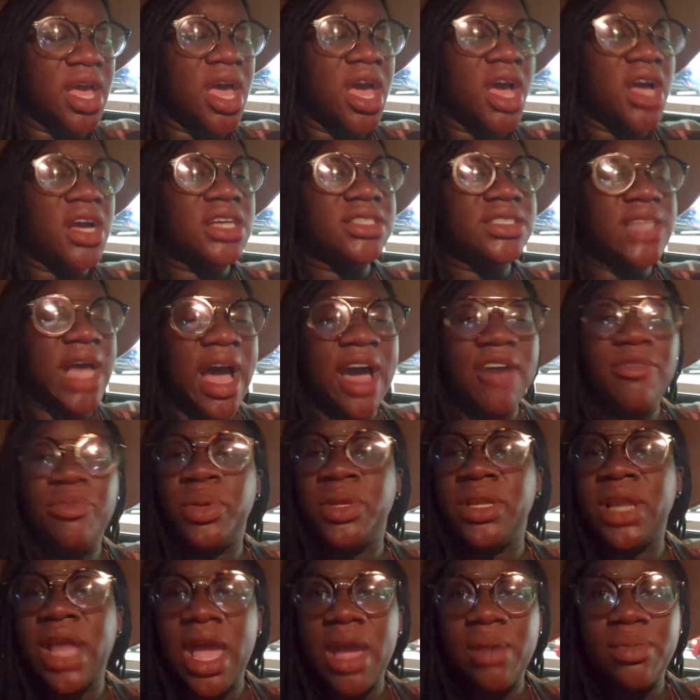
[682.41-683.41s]
Because I've
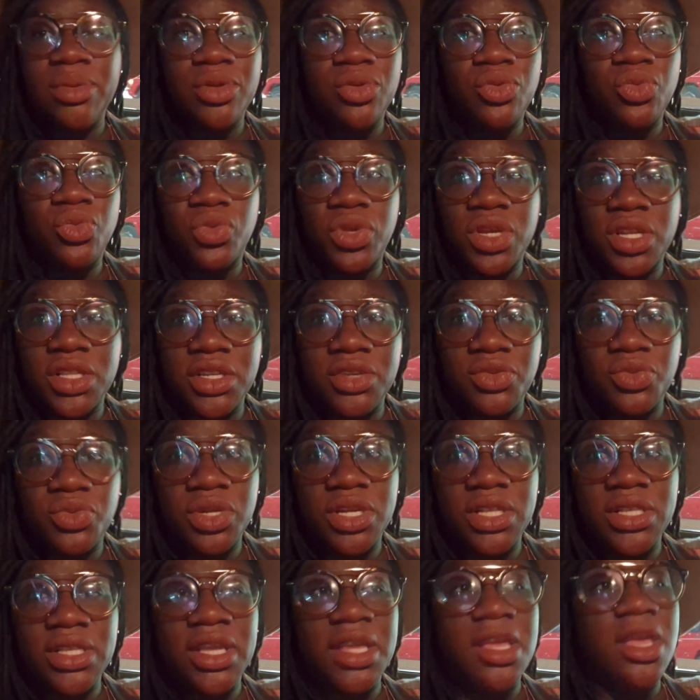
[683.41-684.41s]
been able to
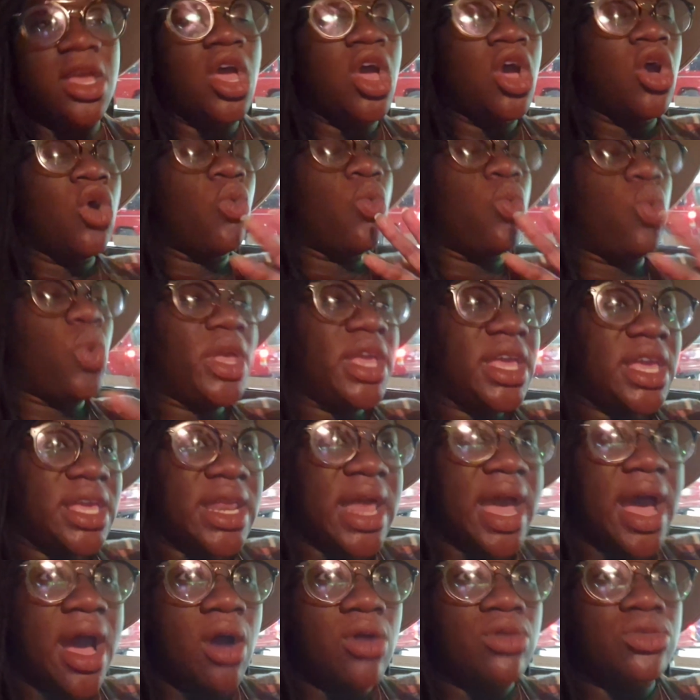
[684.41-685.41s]
really weed
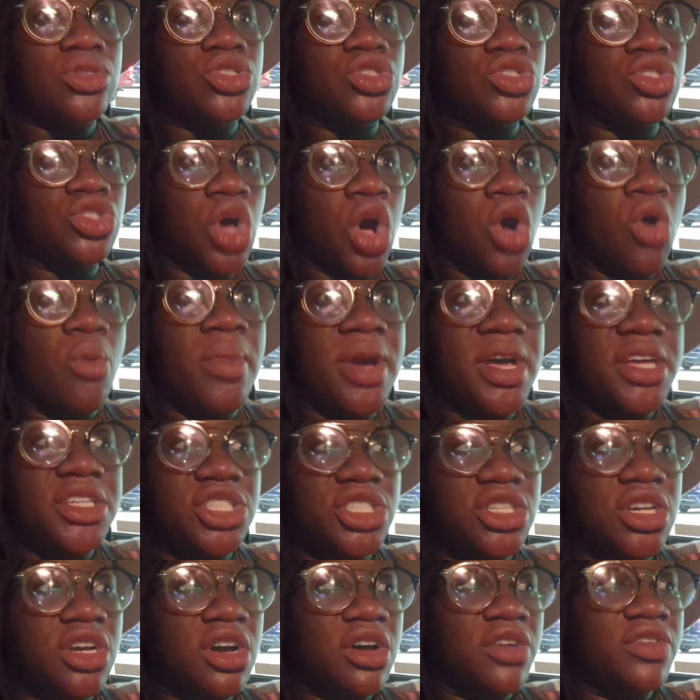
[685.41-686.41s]
out so
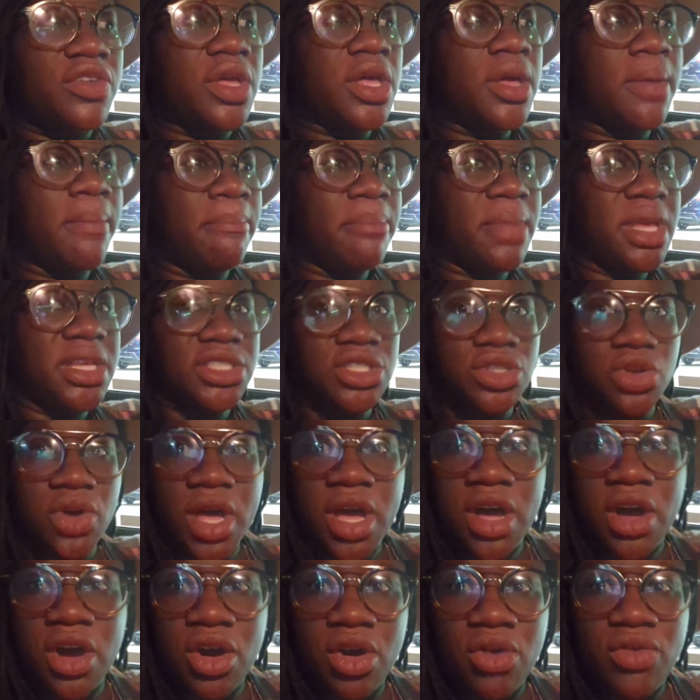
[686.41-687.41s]
much of mental
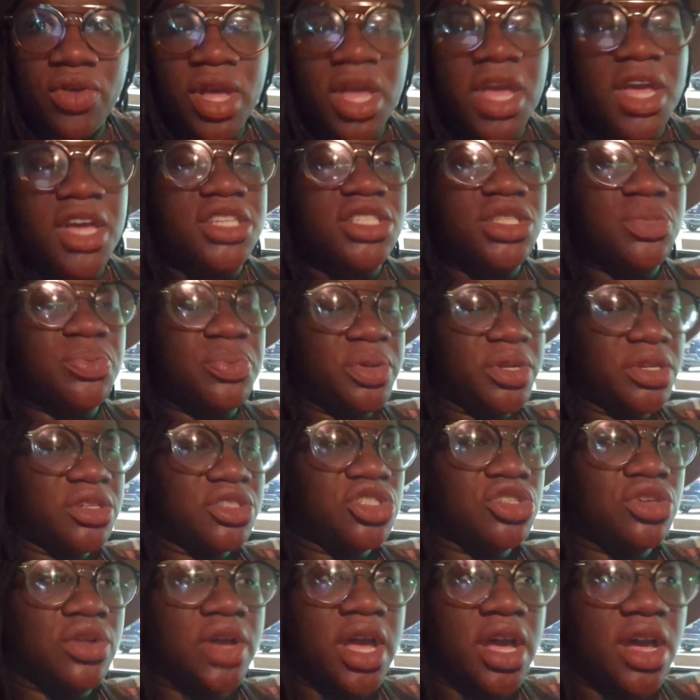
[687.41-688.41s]
health,
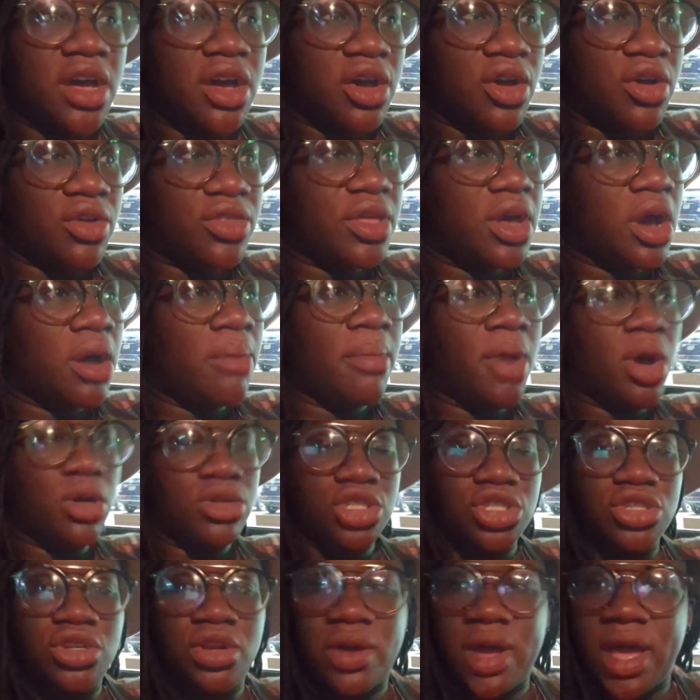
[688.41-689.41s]
spiritual health,
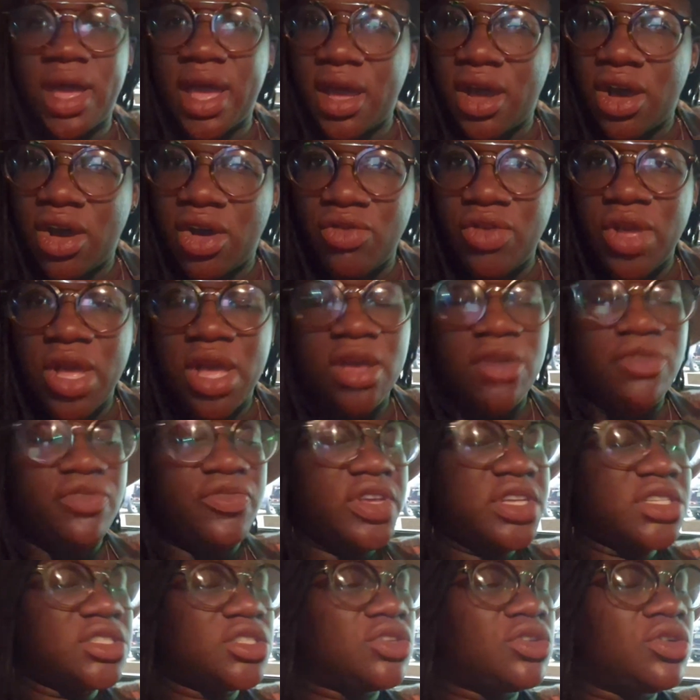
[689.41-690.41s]
emotional health,
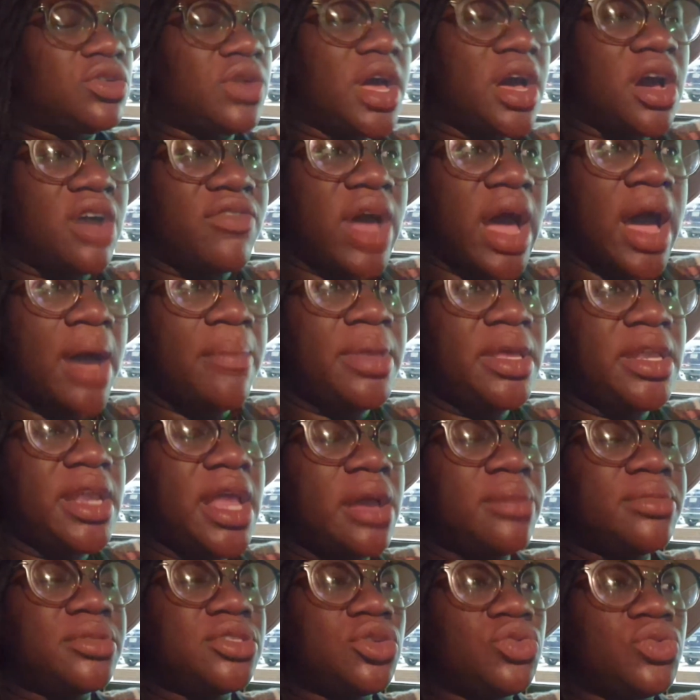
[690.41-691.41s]
physical health. I've been
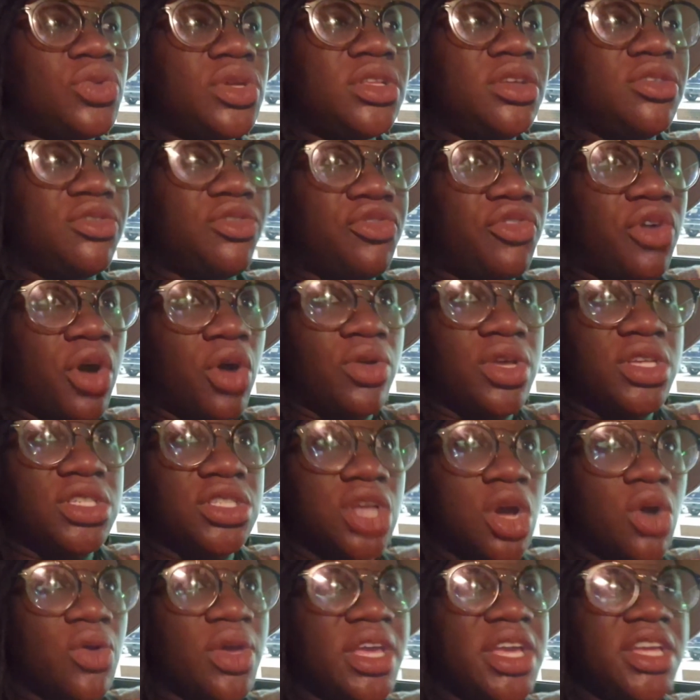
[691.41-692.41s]
able to really focus
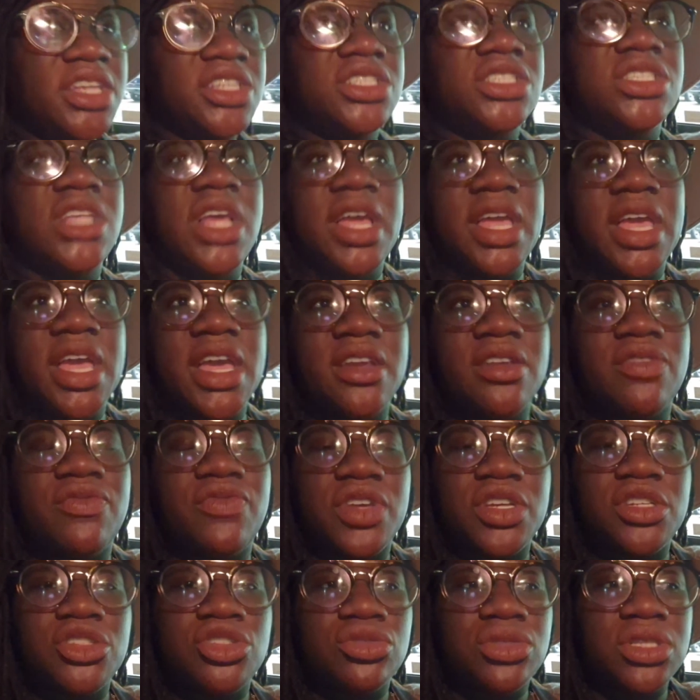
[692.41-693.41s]
on each thing
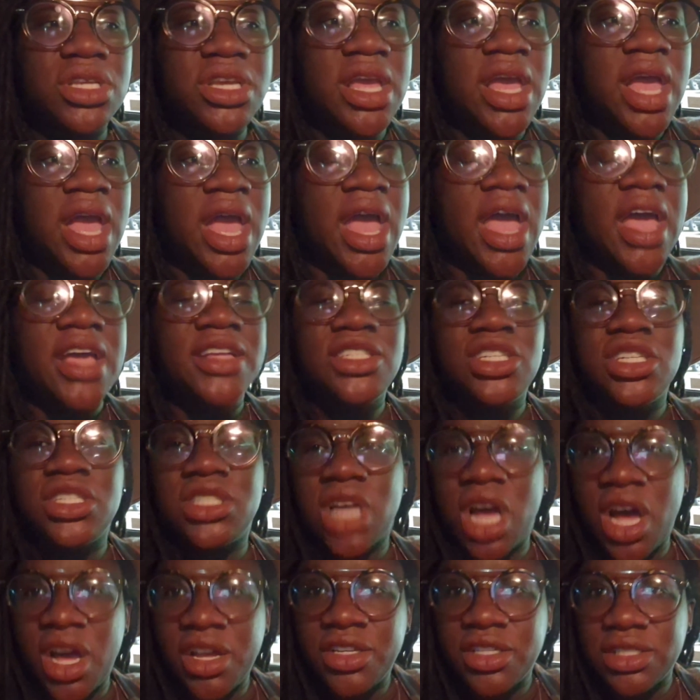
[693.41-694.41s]
individually and just
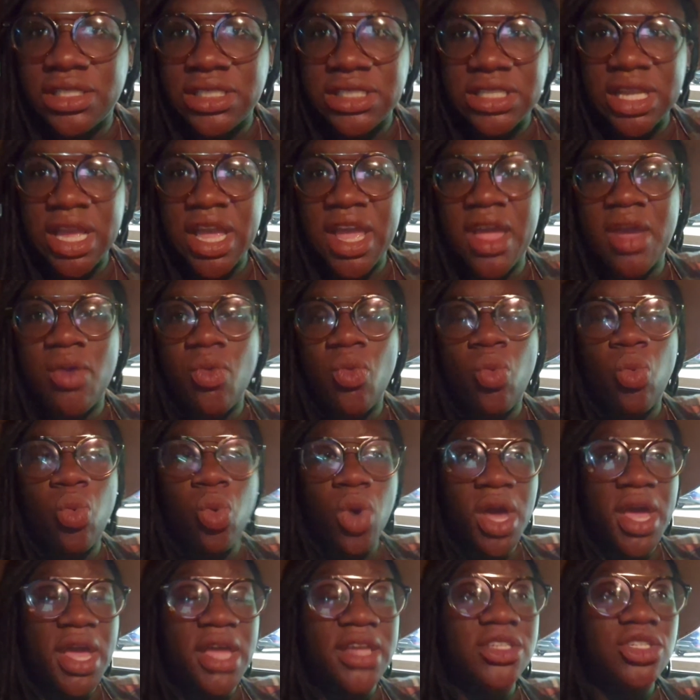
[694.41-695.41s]
understand
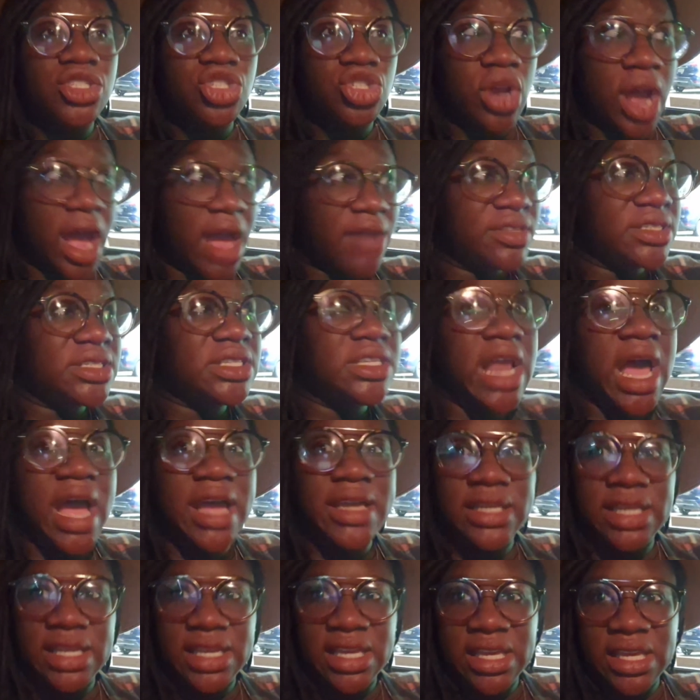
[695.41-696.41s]
what Travis and I
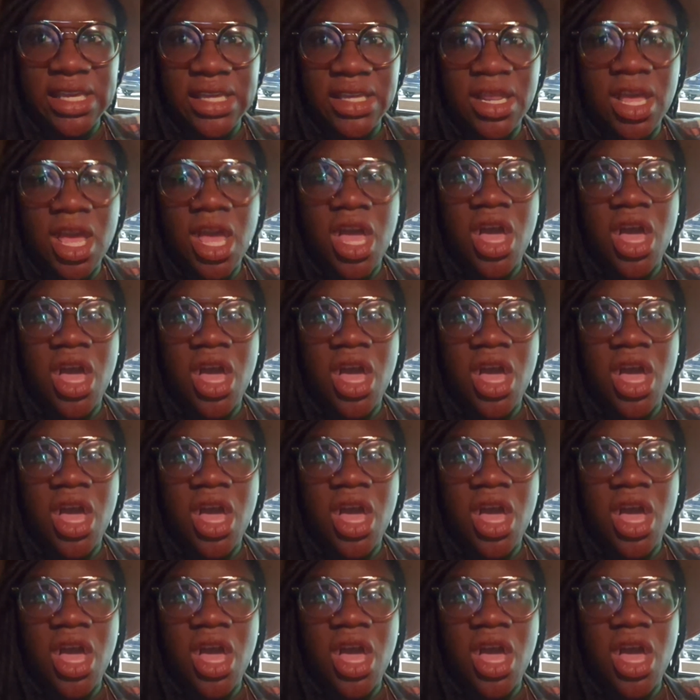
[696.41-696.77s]
need